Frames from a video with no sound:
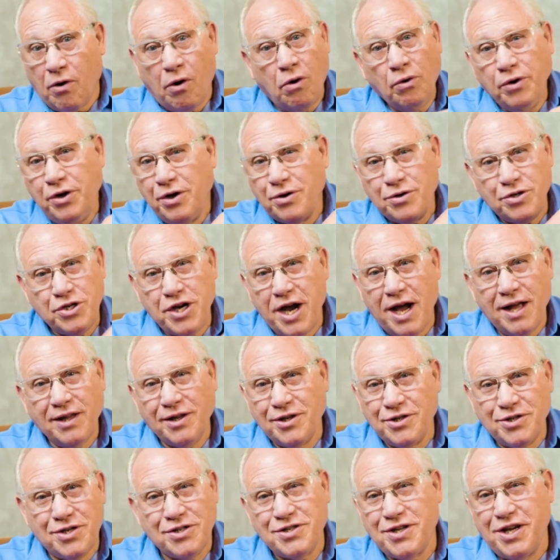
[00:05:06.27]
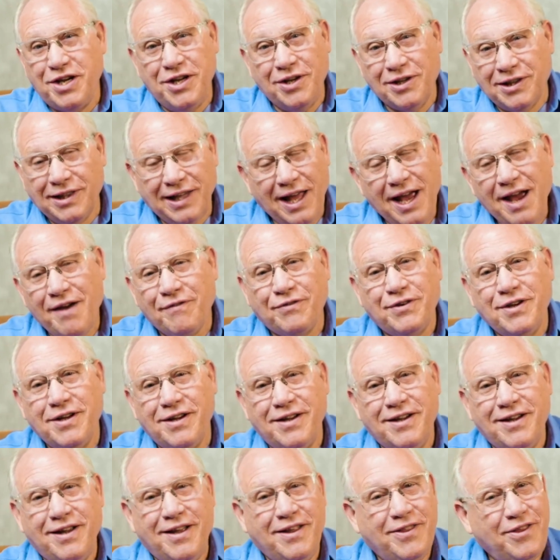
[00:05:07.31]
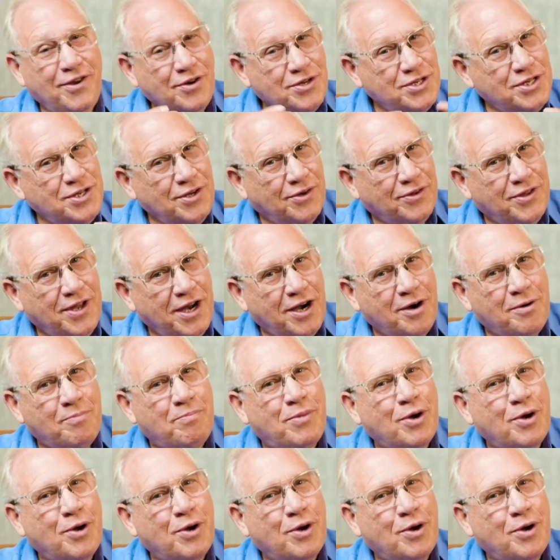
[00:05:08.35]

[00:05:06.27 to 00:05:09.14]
All your challenges that you left, they're still there.